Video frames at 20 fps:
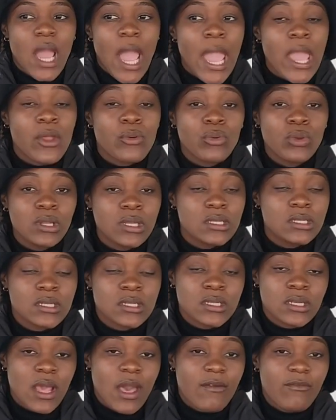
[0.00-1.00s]
I really
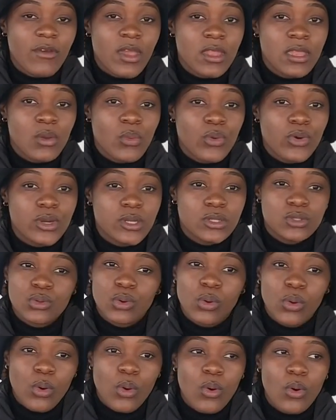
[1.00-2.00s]
didn't have anywhere
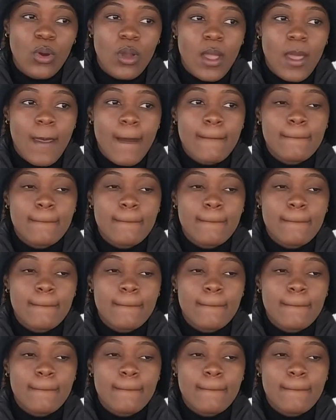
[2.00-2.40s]
to go,